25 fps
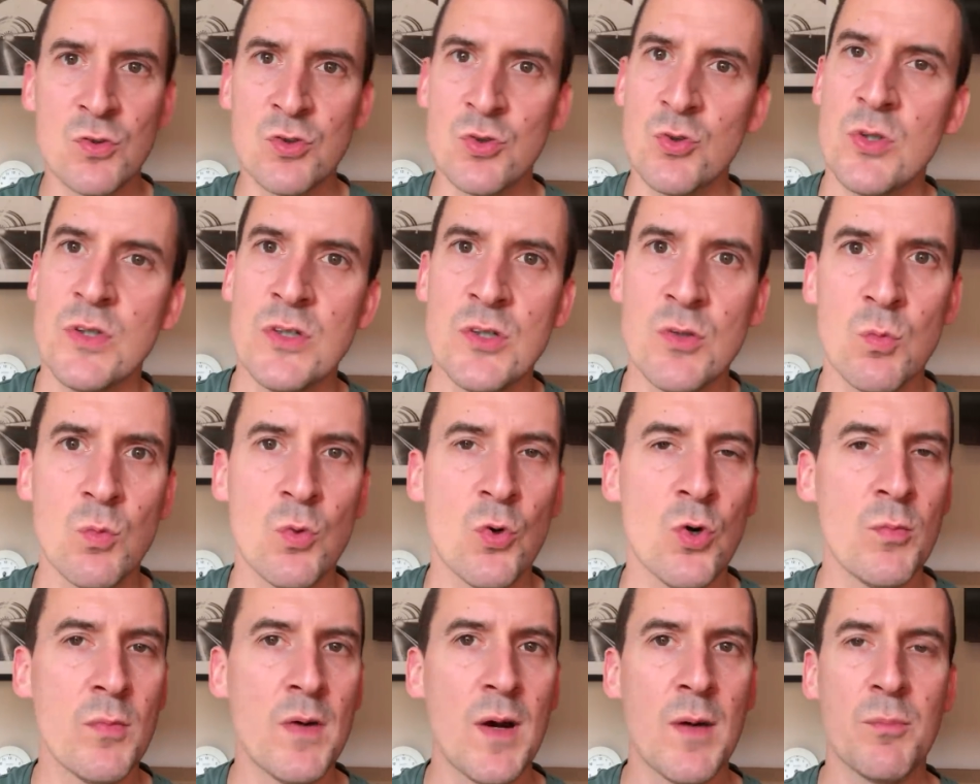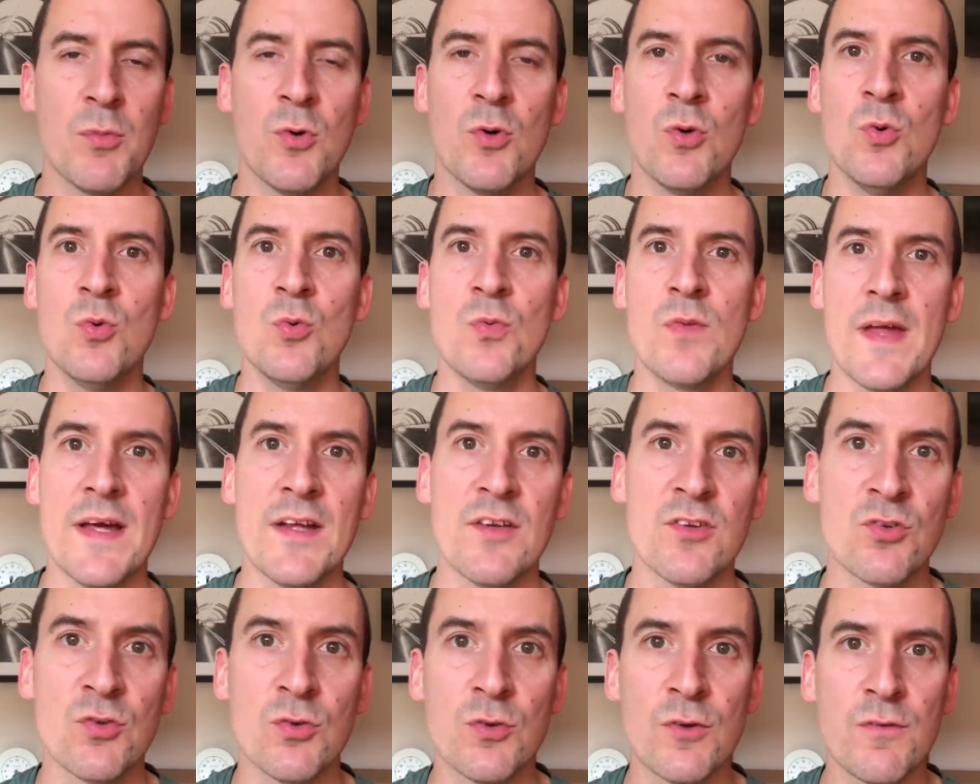doing the warm-up, all
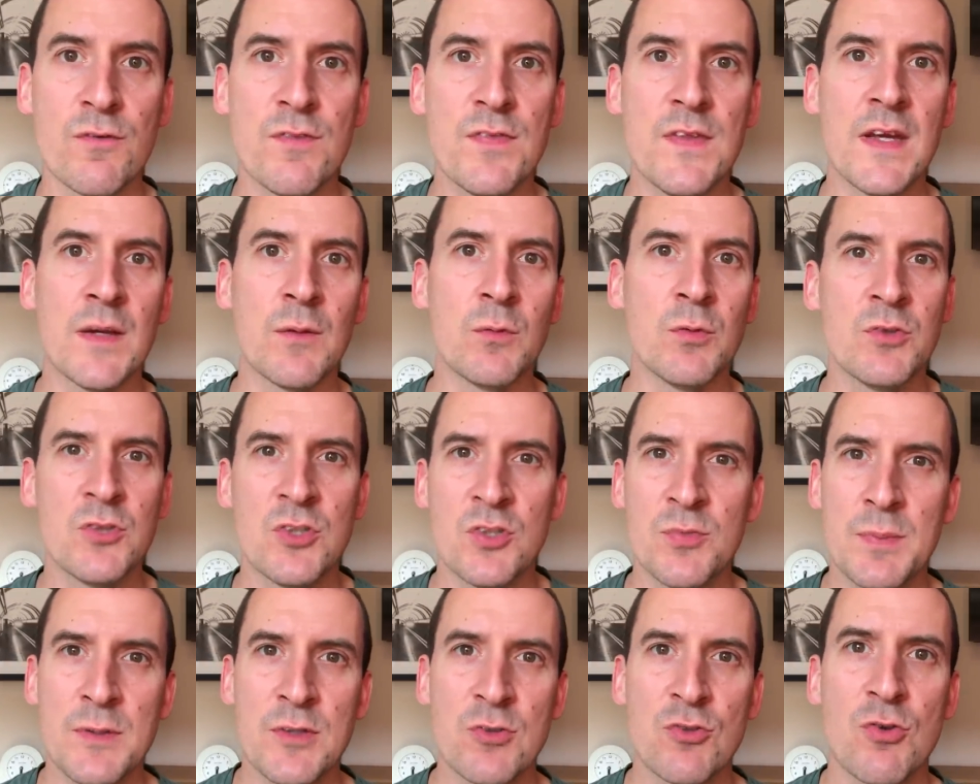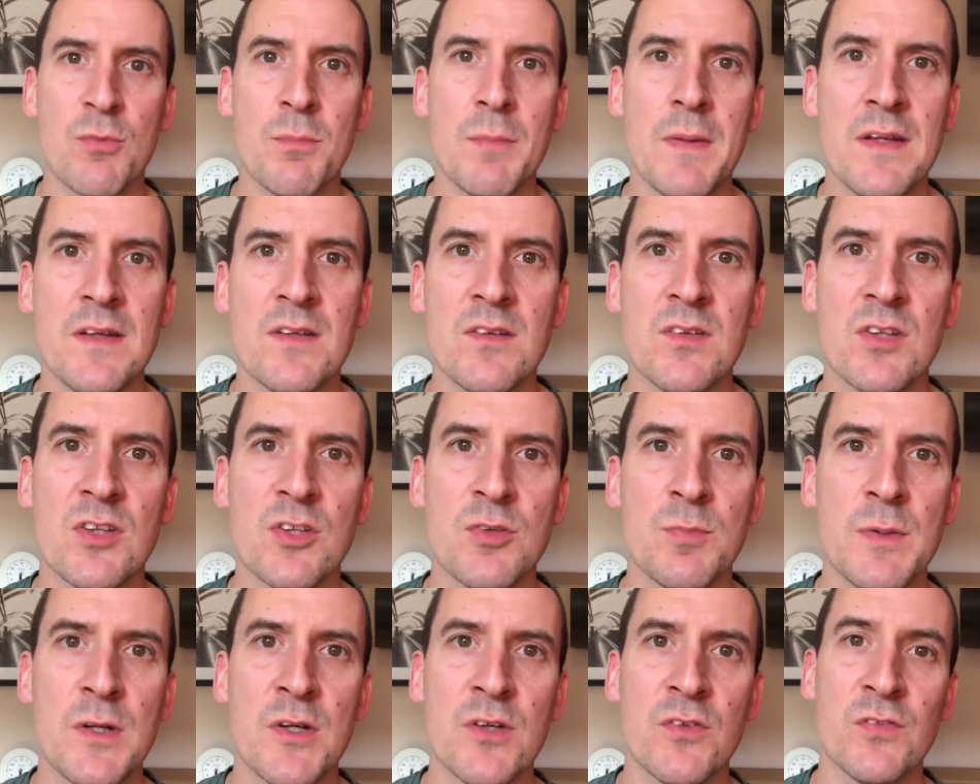that sort of thing would just be a tremendous
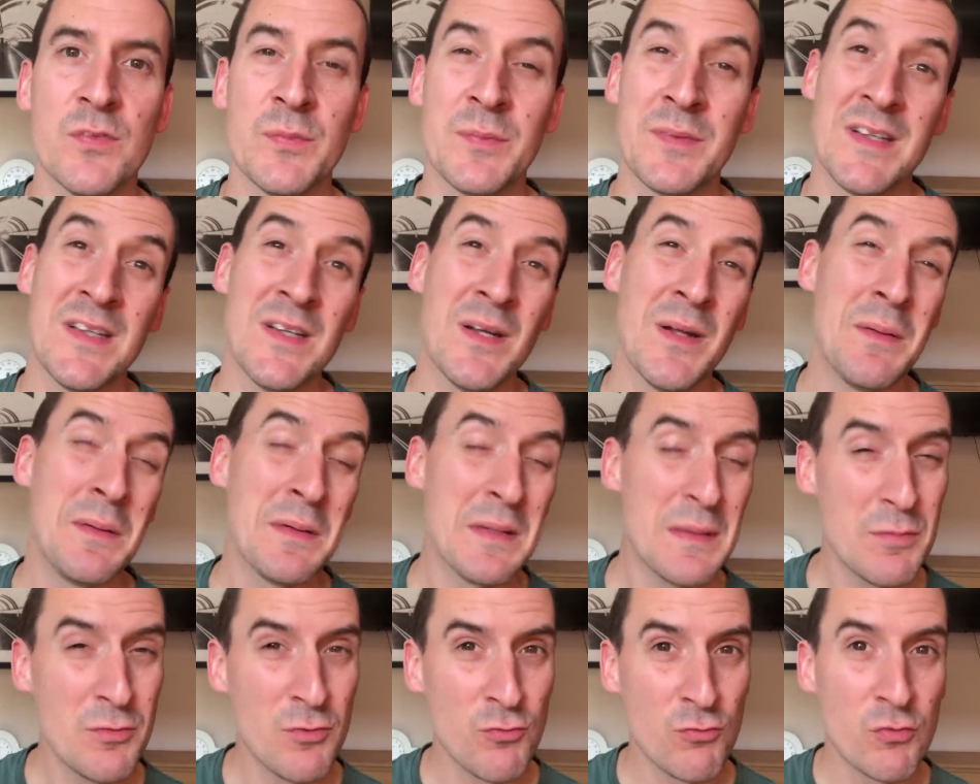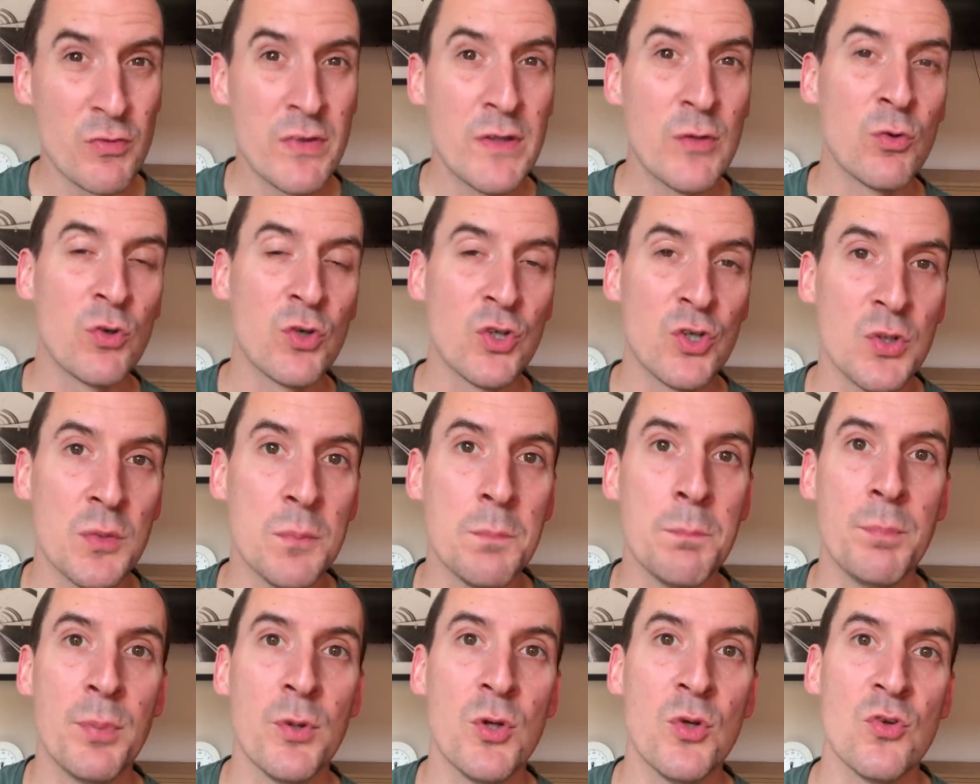experience for Patino, and give him a real
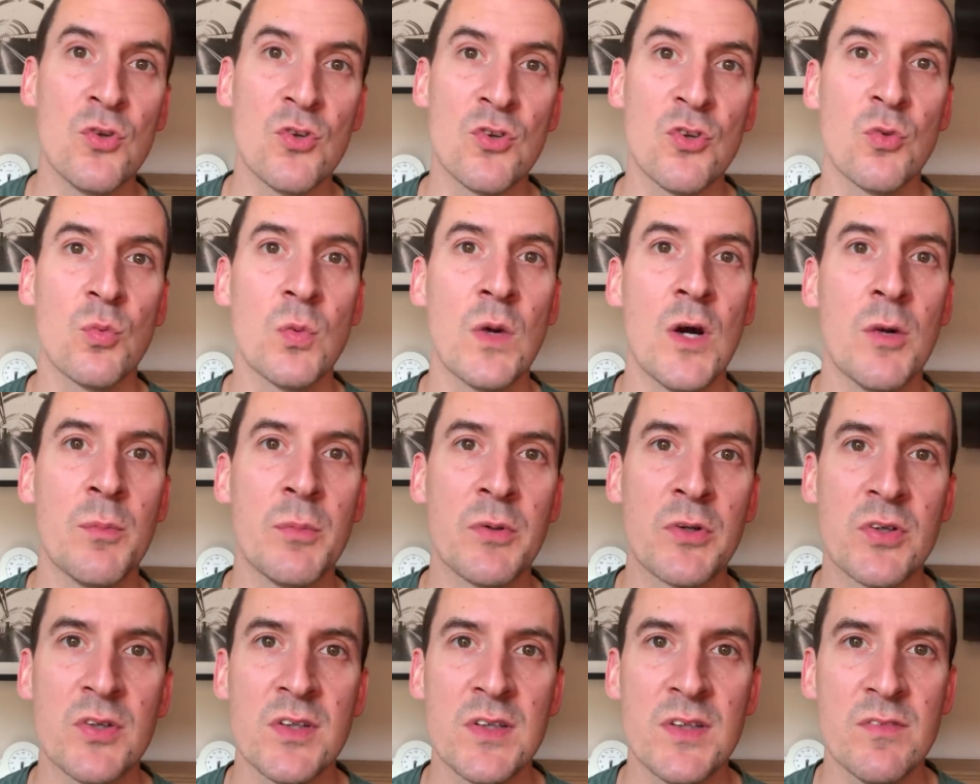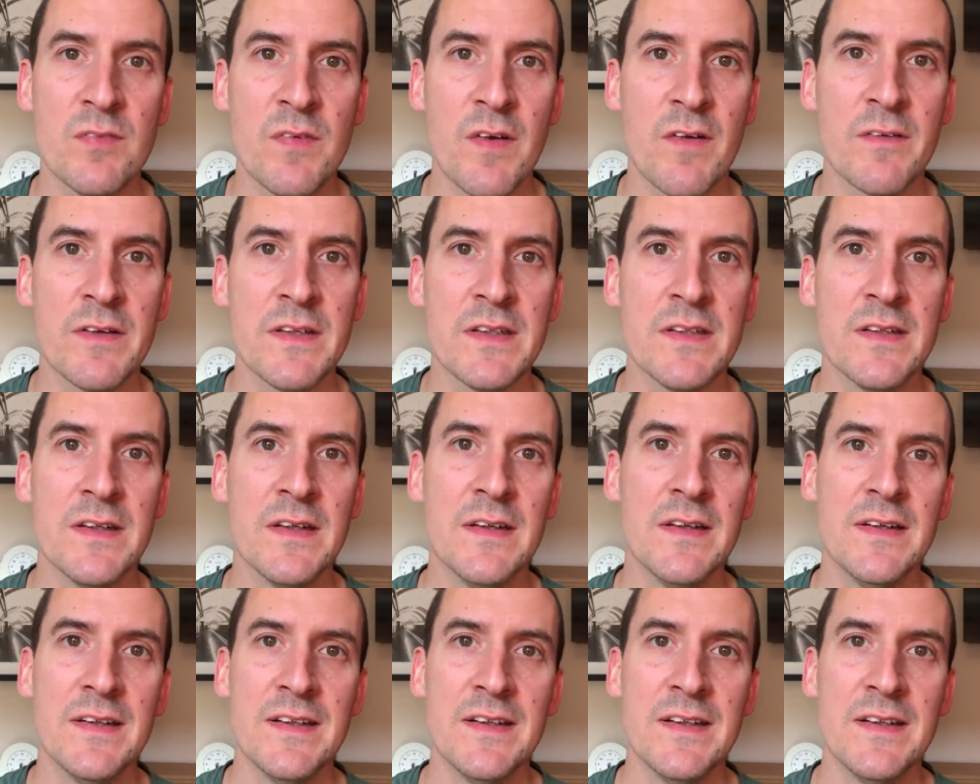good boost as well, because he's very,